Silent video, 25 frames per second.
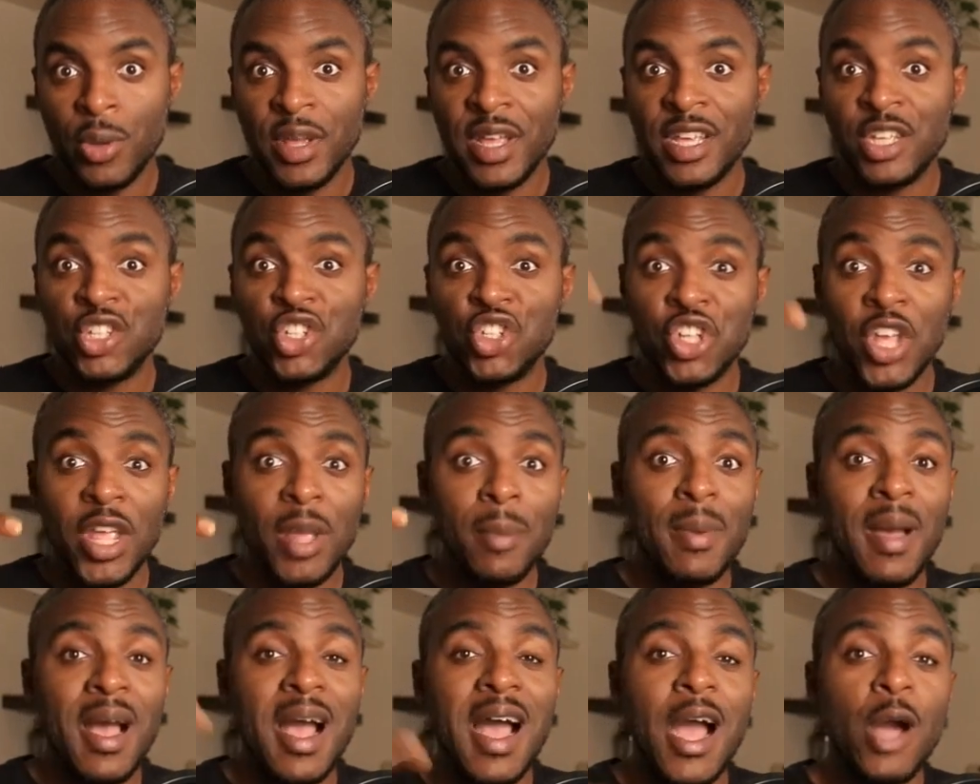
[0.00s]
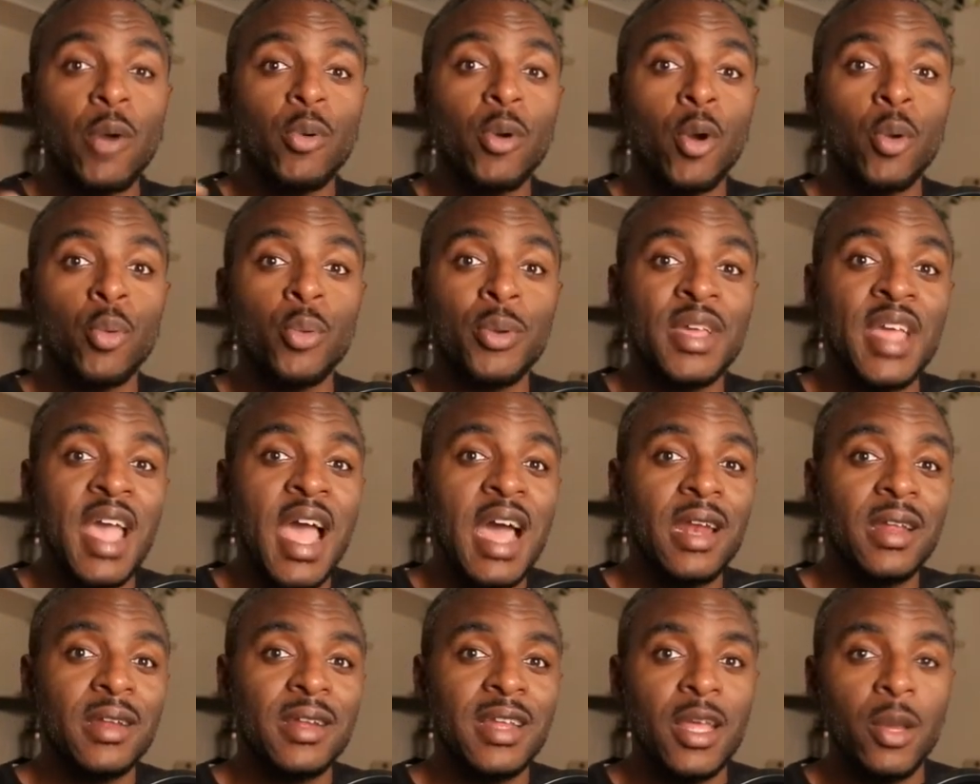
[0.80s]
shape our
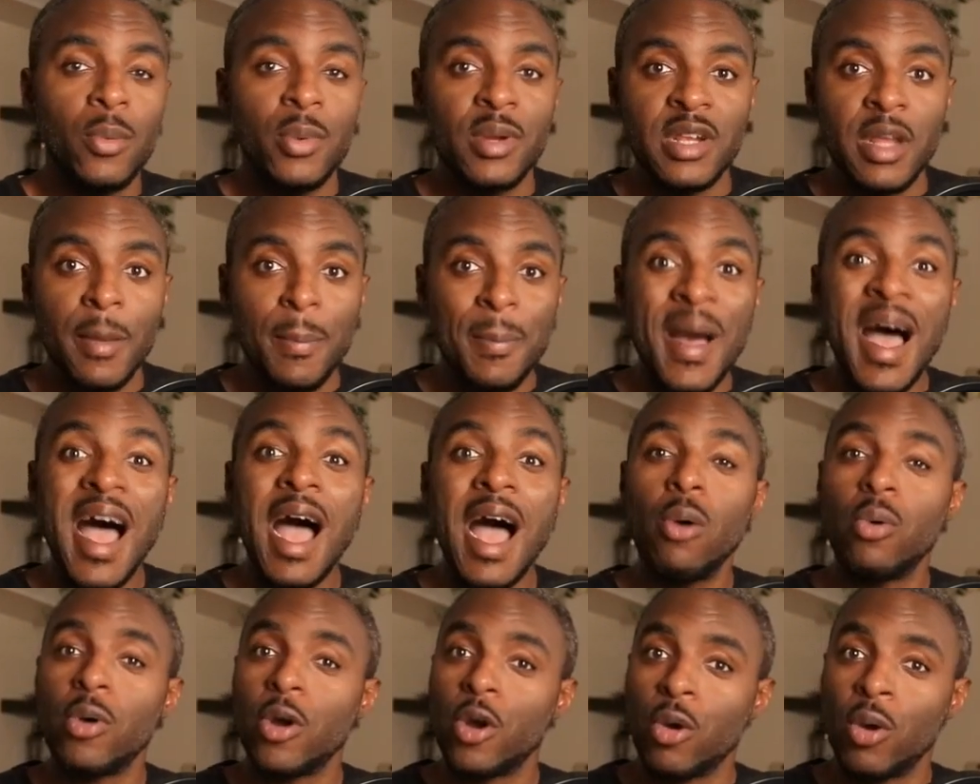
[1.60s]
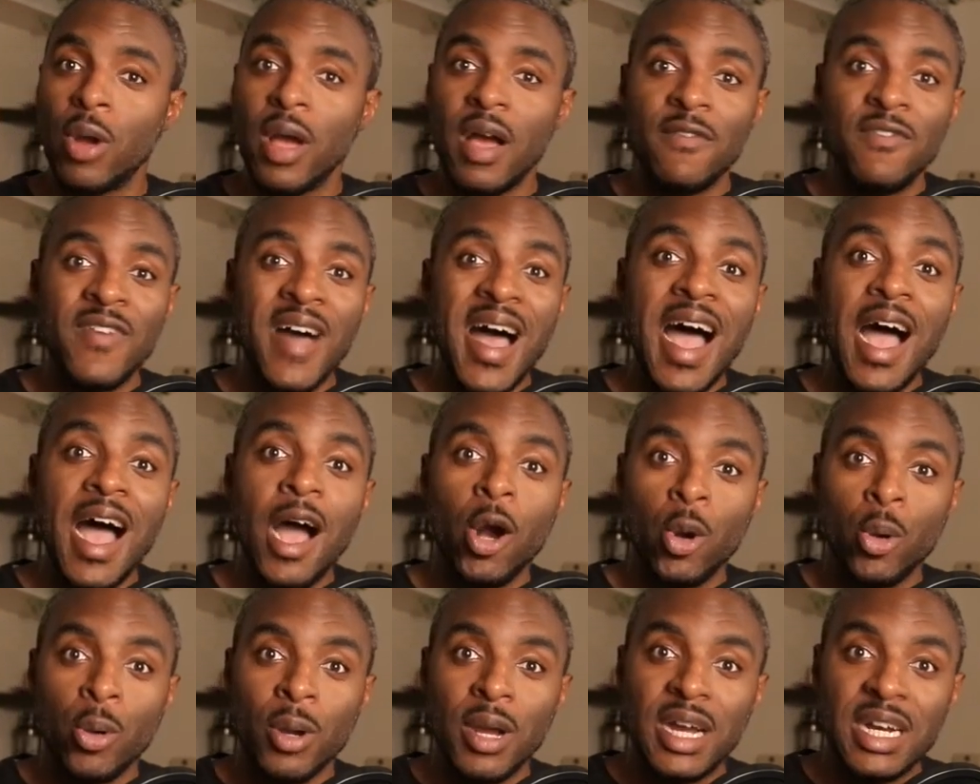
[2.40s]
reality with the power of
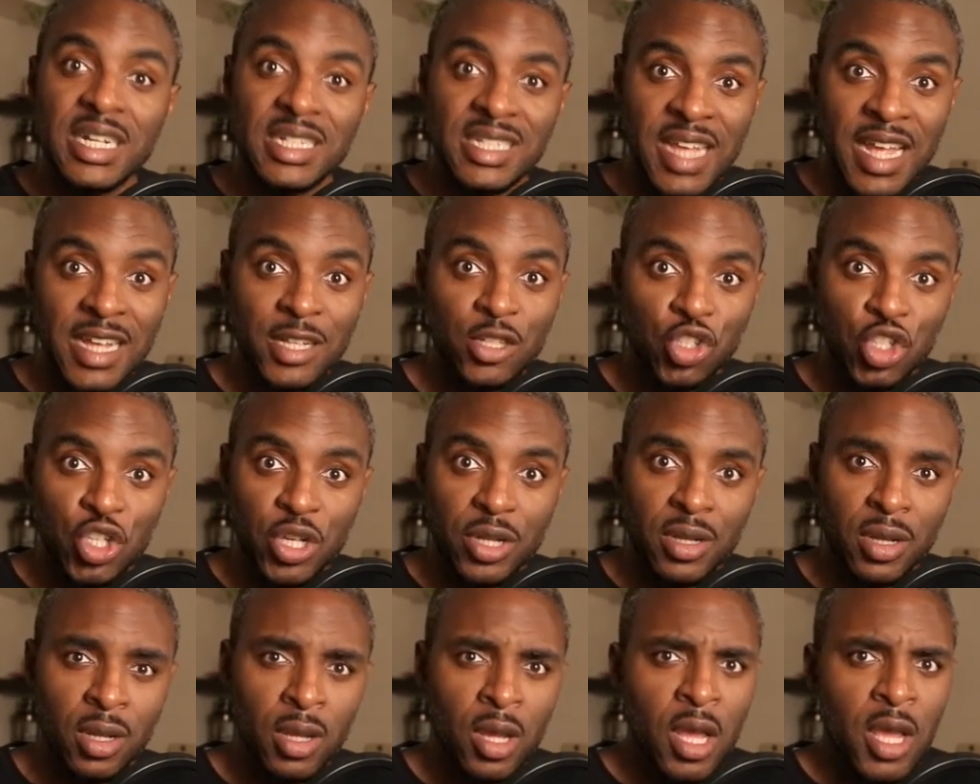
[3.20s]
our attention.